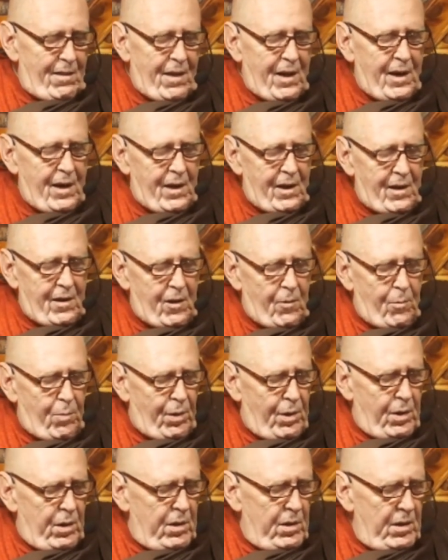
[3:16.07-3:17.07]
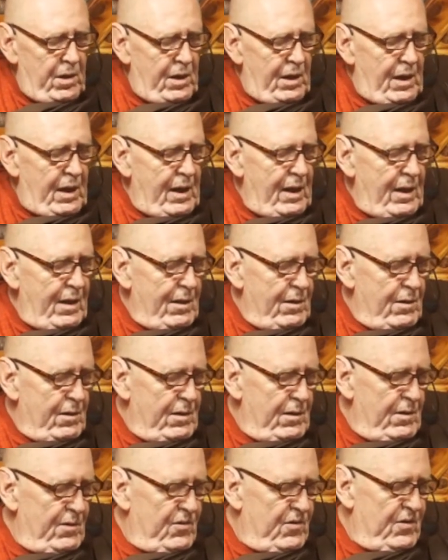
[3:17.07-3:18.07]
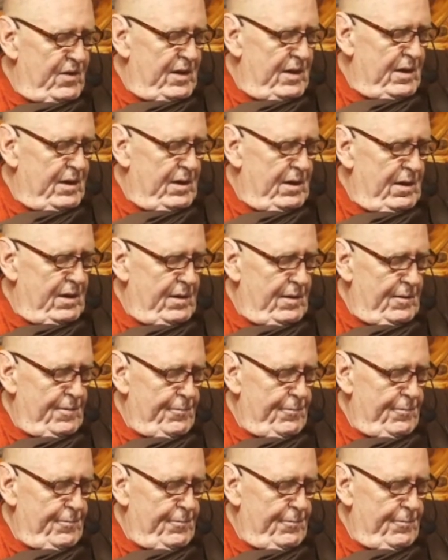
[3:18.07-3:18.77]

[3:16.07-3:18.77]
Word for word: Then he departed, leaning on his stick.